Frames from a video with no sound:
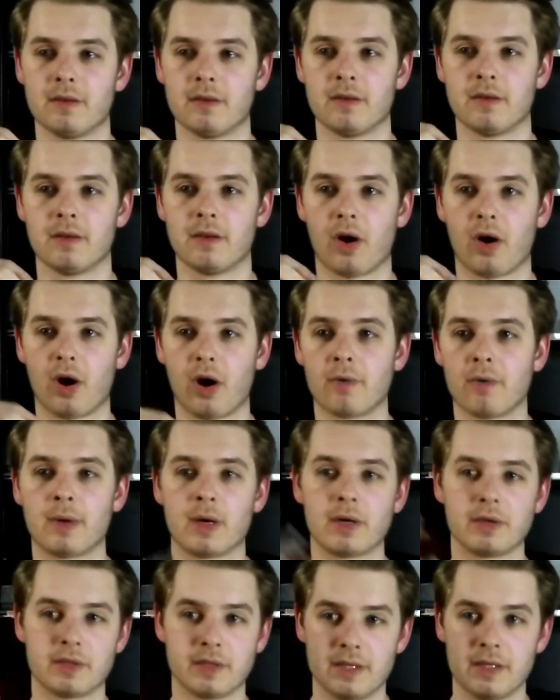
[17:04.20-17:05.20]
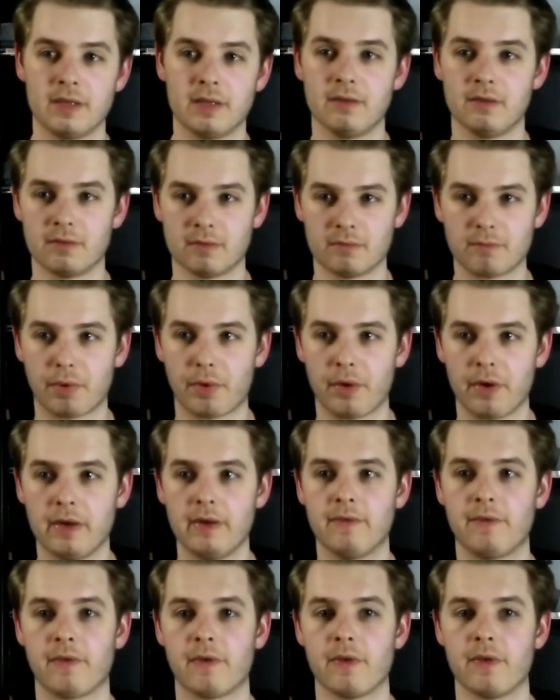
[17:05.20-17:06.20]
Harbaugh didn't play
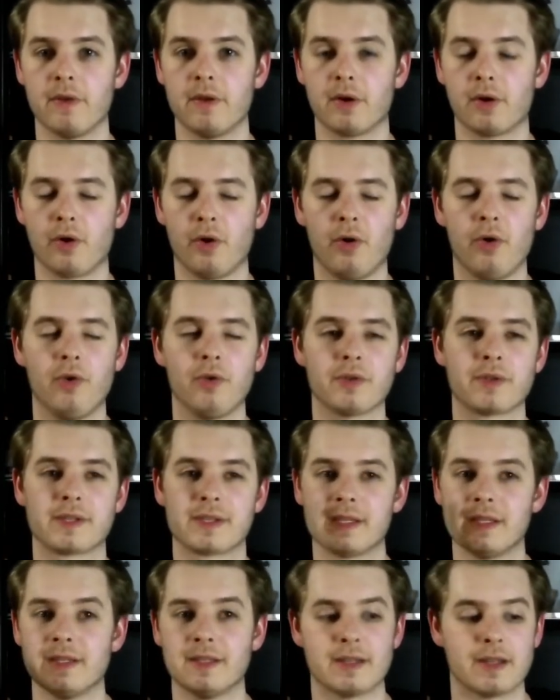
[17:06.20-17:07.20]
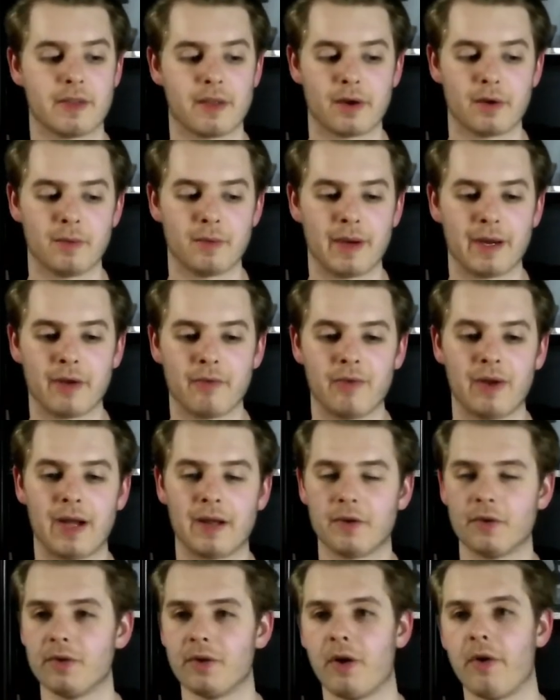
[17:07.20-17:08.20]
for the Colts. He's in their Ring of Honor
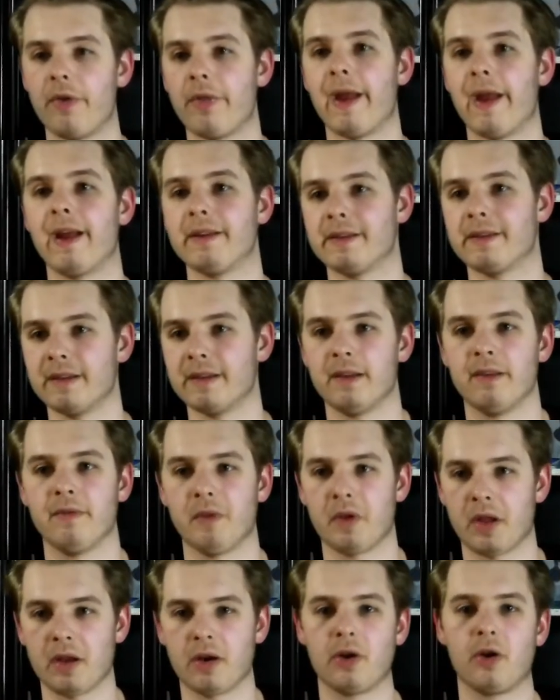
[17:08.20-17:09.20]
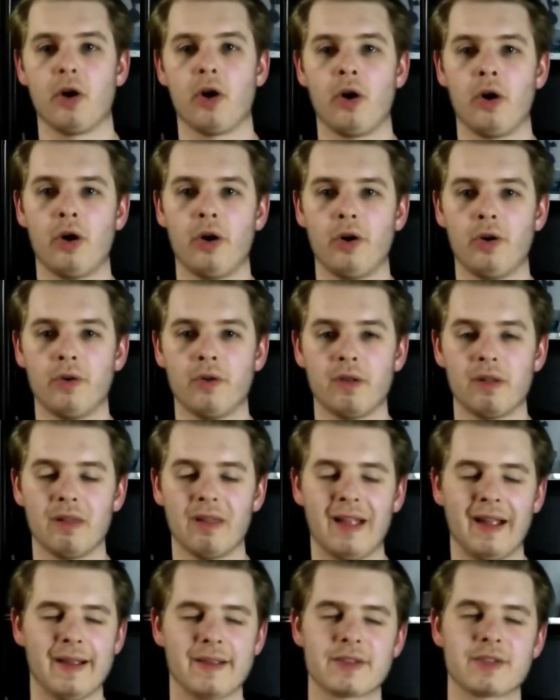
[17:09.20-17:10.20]
and all that. Didn't even get a call
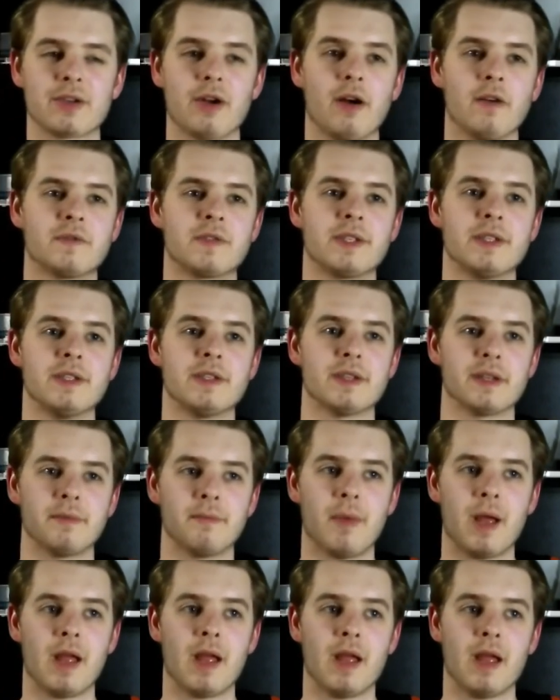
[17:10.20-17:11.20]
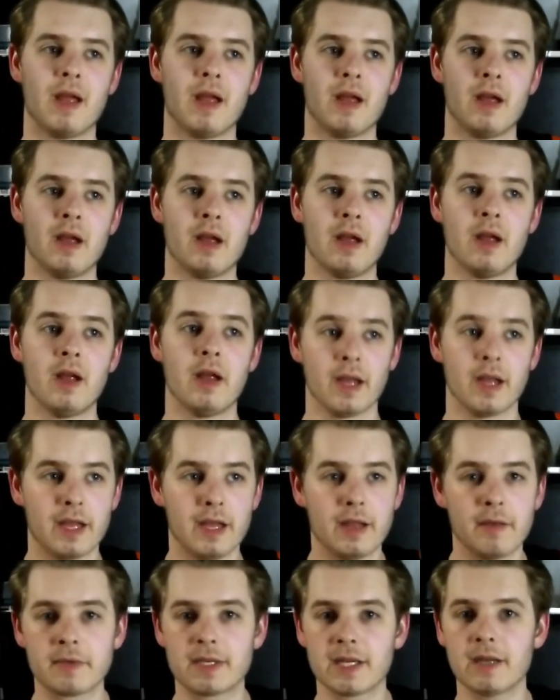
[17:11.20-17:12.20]
last offseason. He
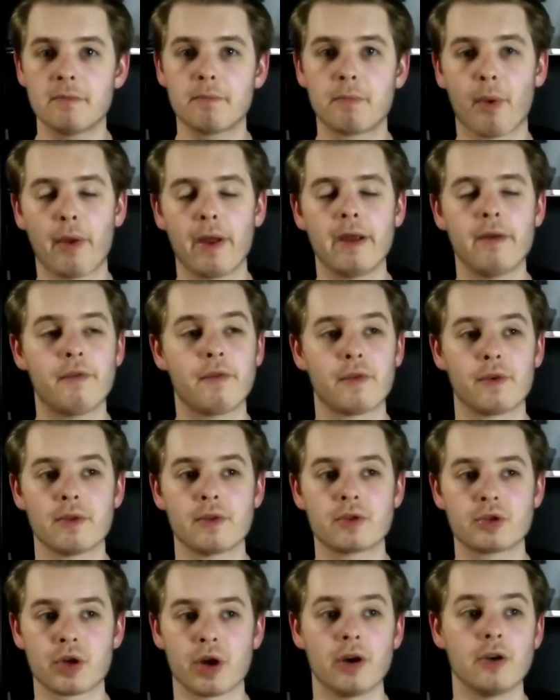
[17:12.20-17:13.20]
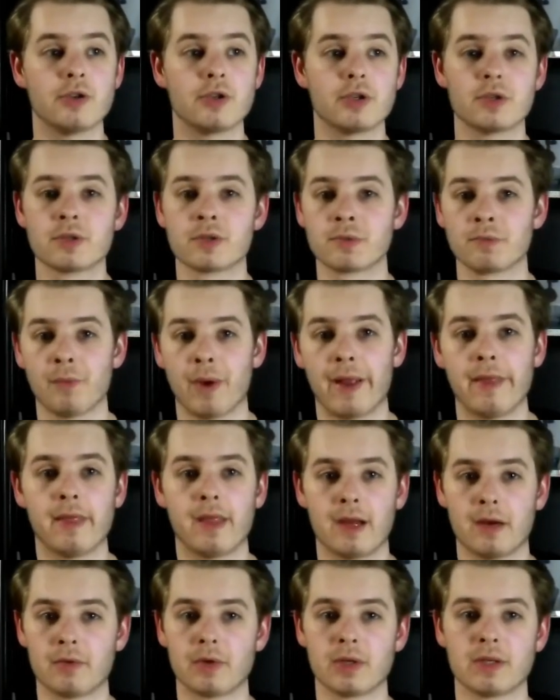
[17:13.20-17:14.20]
did play for the Chargers when they
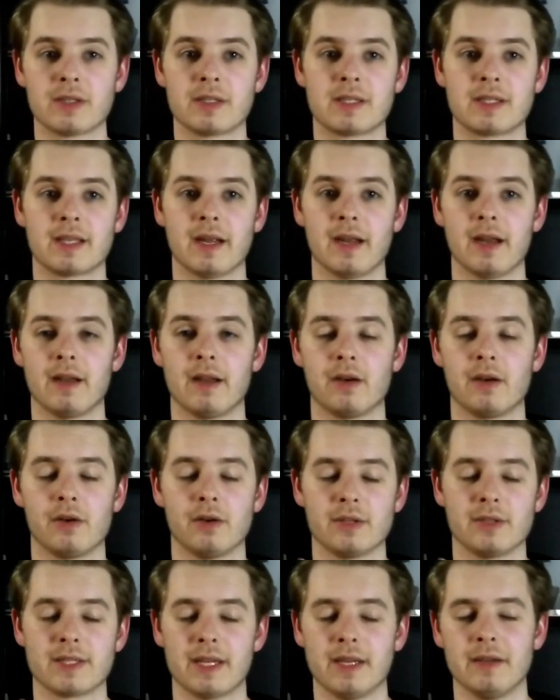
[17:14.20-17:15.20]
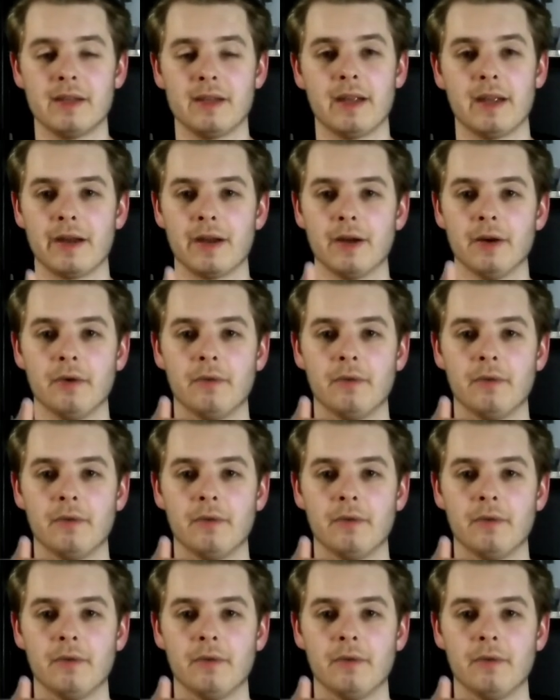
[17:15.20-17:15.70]
were in San Diego.